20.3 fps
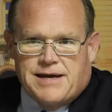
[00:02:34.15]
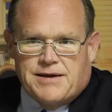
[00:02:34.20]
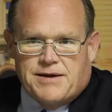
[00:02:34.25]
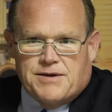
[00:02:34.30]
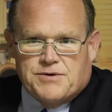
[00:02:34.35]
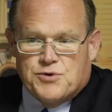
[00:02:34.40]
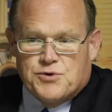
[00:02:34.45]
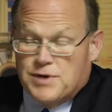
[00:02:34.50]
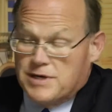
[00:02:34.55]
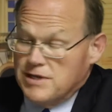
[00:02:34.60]

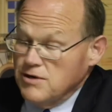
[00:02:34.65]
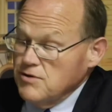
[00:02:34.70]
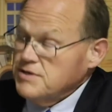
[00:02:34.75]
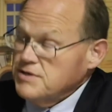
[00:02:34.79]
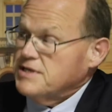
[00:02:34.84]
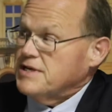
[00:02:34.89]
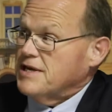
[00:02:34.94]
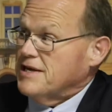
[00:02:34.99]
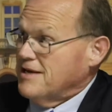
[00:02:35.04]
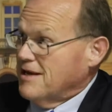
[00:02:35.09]
do a little
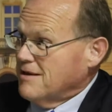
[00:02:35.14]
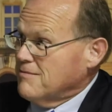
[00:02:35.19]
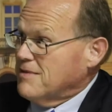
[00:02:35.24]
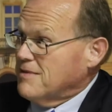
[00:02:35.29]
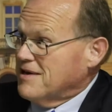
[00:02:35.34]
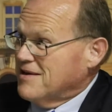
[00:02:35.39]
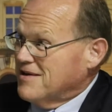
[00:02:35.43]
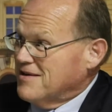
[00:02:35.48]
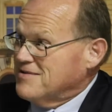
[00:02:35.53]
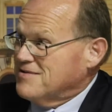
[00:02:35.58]
singing
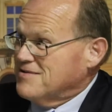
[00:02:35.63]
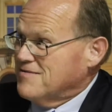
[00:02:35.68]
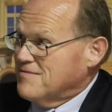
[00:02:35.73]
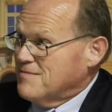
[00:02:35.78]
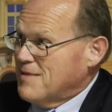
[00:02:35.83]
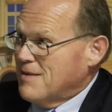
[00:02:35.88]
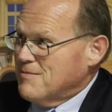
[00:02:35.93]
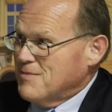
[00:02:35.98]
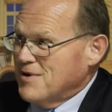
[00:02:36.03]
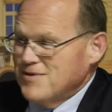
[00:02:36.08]
because of
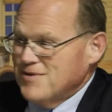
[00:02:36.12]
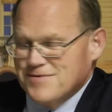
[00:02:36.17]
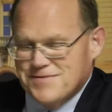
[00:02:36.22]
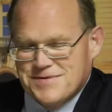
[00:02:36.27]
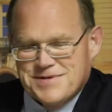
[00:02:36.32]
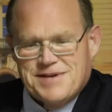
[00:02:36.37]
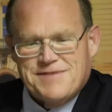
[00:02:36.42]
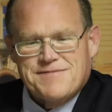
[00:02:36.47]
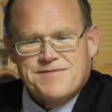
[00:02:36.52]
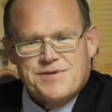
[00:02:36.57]
my
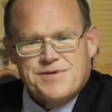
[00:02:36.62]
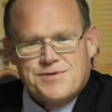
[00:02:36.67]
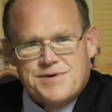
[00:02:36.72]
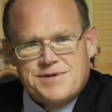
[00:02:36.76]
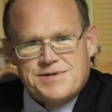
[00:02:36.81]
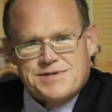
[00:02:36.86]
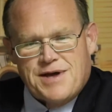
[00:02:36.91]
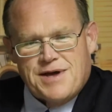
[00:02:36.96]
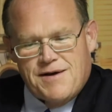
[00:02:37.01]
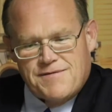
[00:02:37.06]
mother's
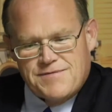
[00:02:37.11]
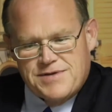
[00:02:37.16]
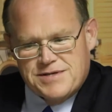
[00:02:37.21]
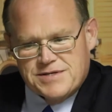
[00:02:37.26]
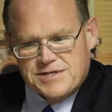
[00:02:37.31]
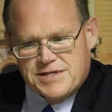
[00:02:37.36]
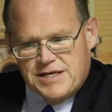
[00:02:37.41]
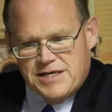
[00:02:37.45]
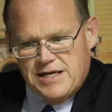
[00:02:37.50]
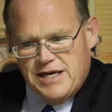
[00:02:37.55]
influence,
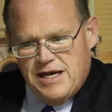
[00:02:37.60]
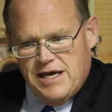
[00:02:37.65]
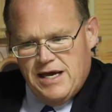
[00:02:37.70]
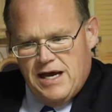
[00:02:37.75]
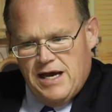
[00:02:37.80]
obviously.